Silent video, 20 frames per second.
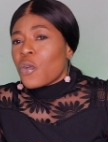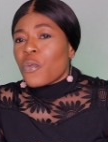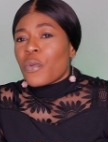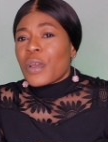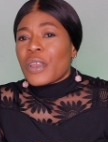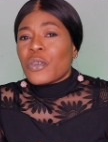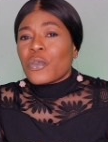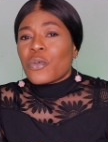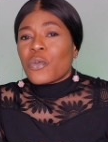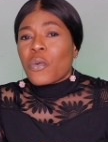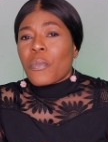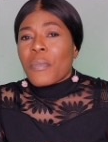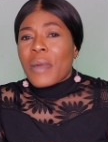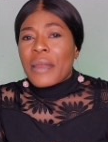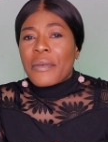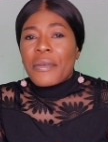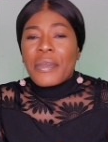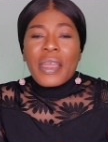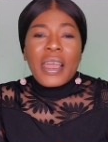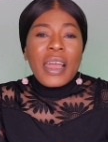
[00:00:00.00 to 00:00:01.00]
when you will
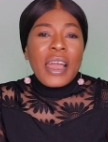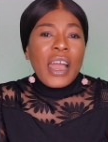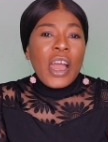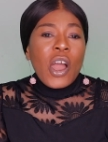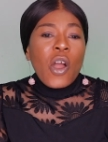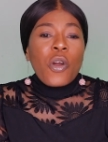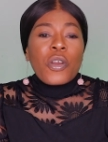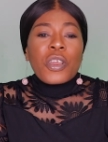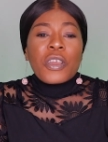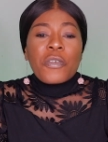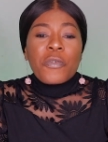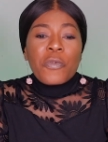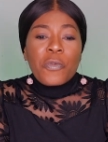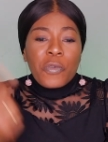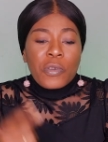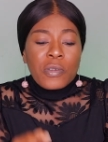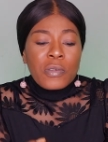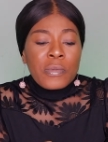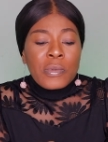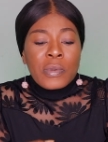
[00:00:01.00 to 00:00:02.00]
marry her or
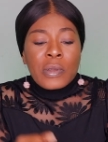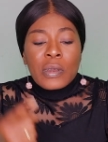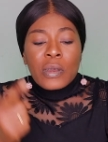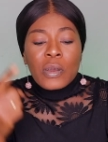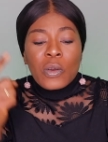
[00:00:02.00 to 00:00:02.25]
even